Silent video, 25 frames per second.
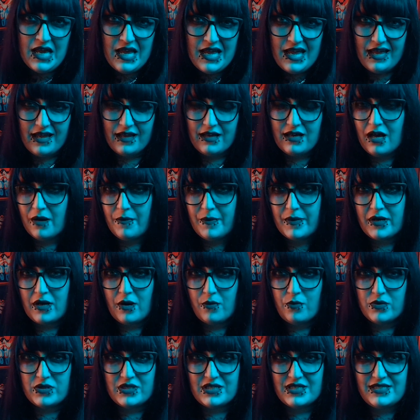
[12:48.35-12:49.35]
And coming
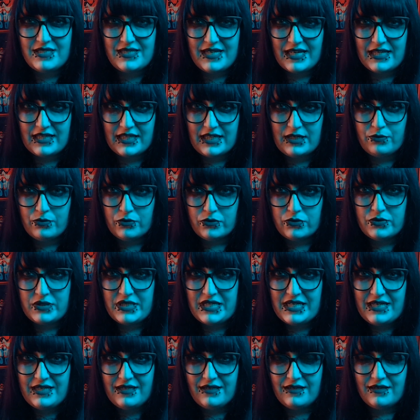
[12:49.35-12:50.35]
up with a daily
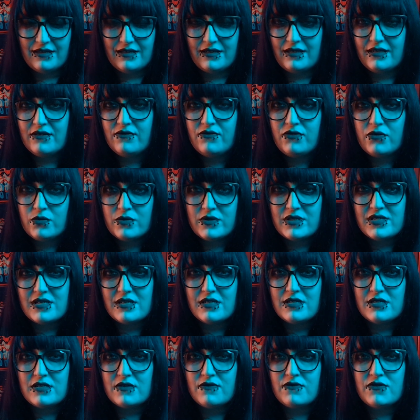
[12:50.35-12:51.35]
routine can give you a
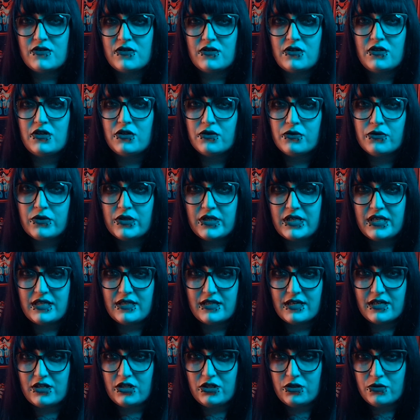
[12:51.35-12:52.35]
sense of security
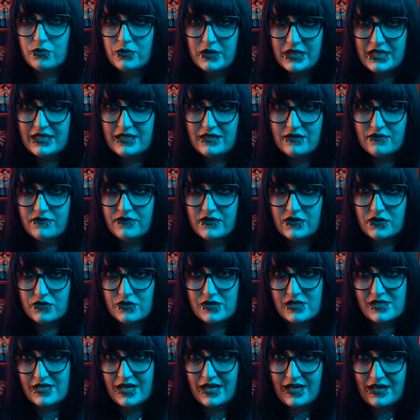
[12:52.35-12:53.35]
that you need to feel
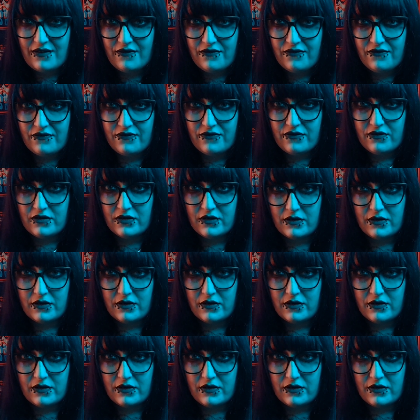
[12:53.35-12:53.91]
safe.